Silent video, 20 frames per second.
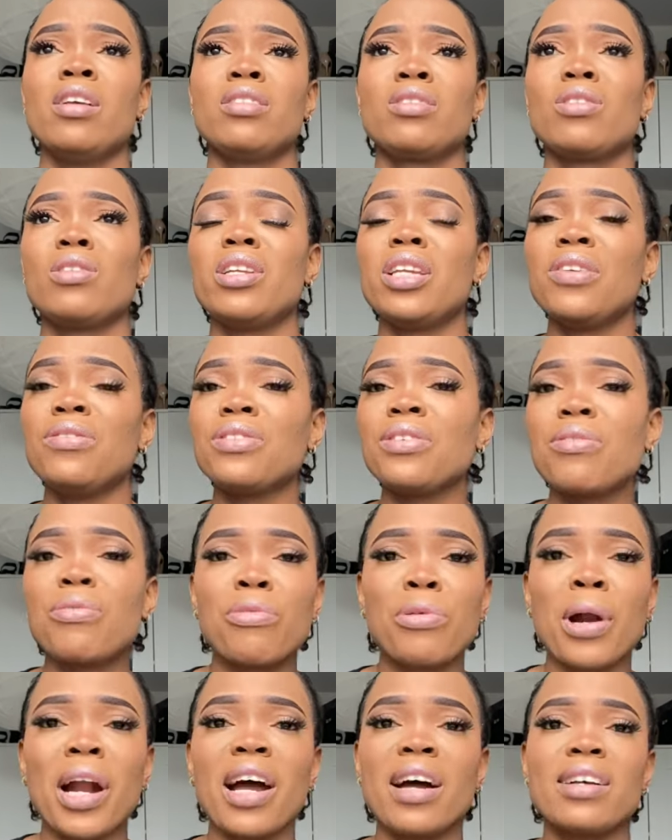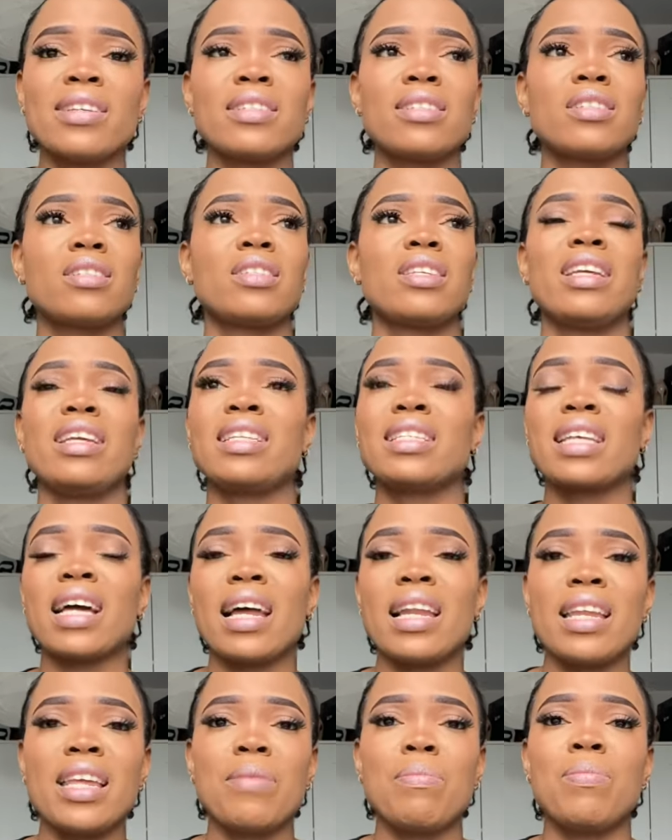some lives in France,
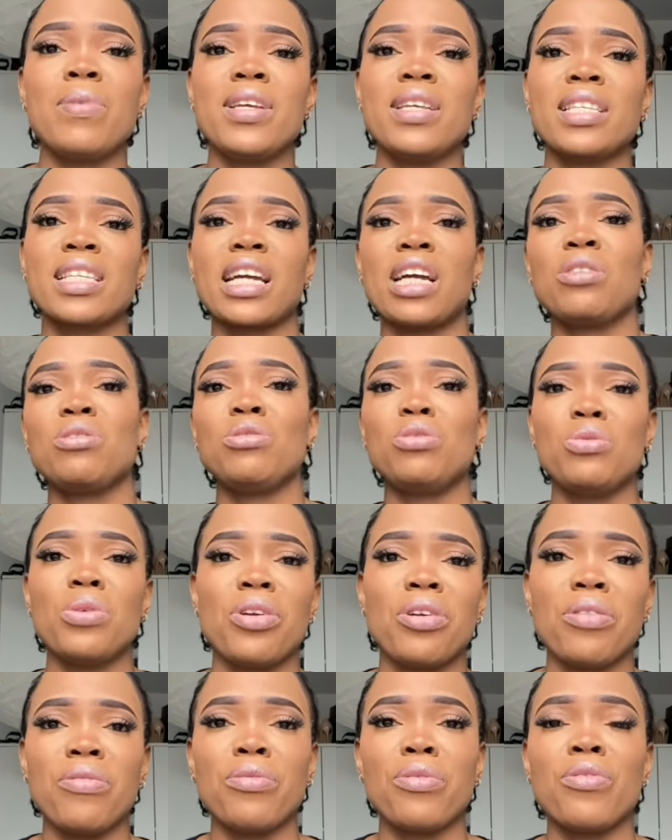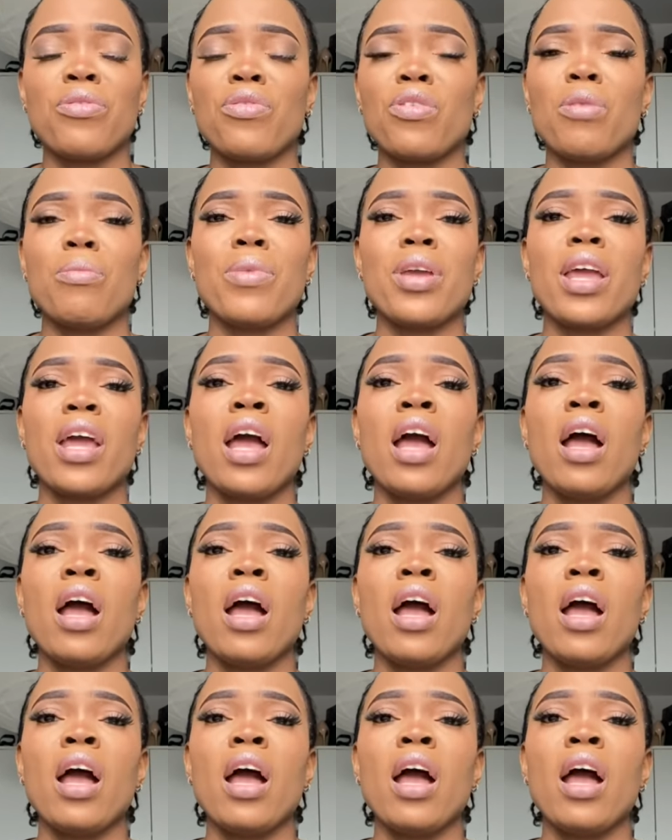Italy, please, can you do a review for me?